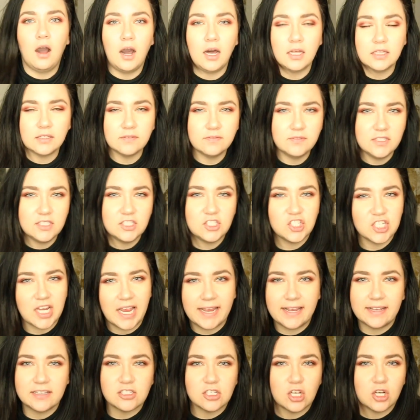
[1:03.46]
All of these
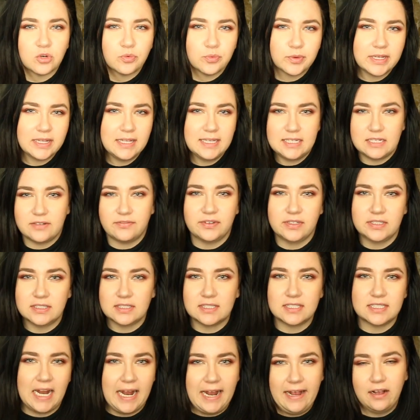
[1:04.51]
jackets are really different
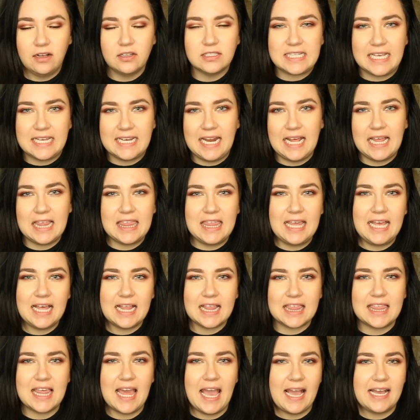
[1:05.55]
styles, and I
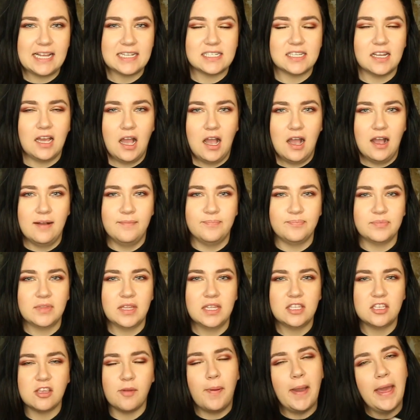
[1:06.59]
think that
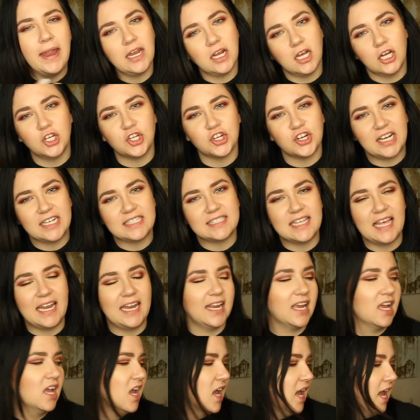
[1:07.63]
depending on your
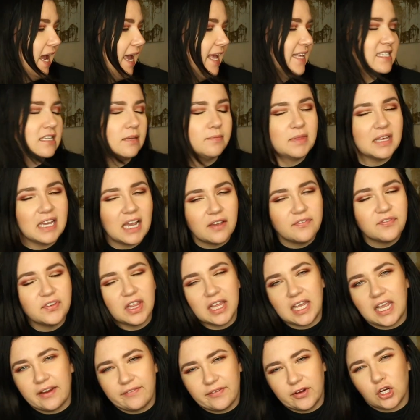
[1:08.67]
aesthetic, it's something I feel
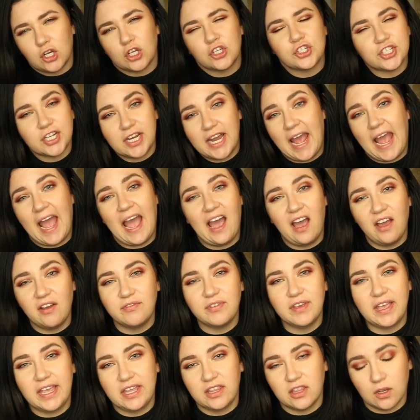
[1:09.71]
like every girl should have
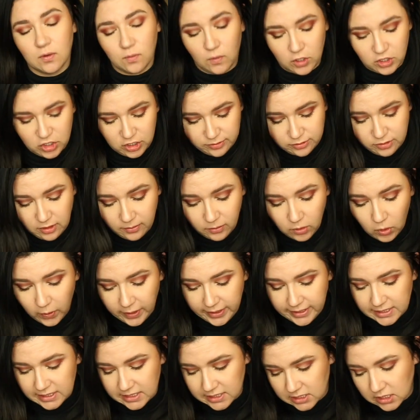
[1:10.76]
in their wardrobe. So I'm
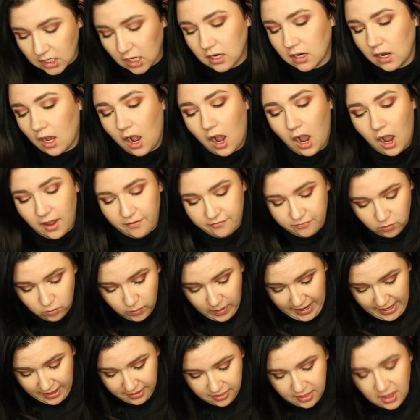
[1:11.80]
going to start off
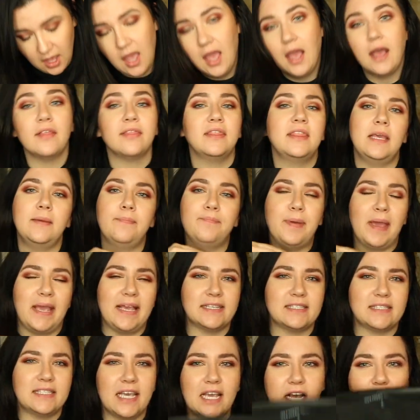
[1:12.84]
with the
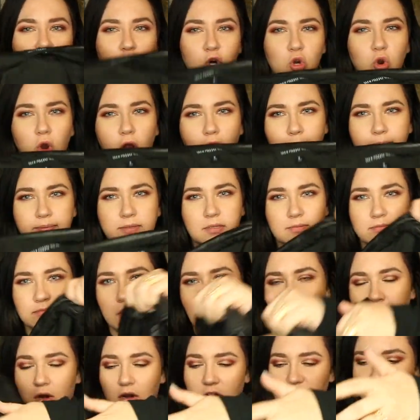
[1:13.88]
basic cropped
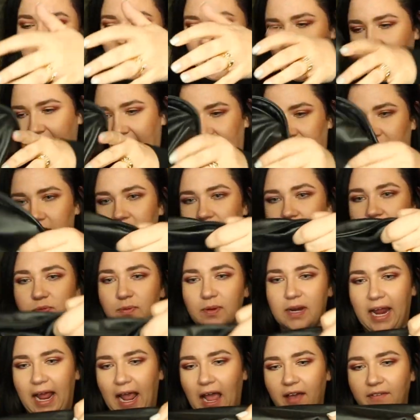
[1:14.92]
moto jacket. This
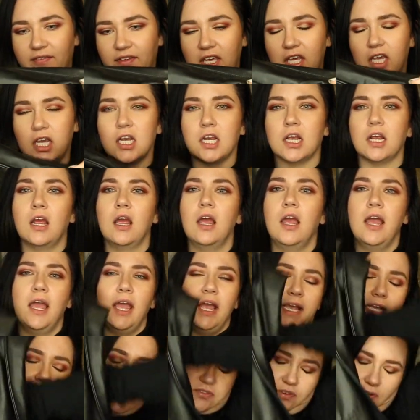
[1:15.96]
one I have here
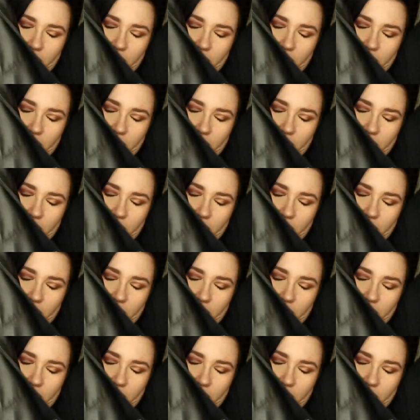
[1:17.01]
is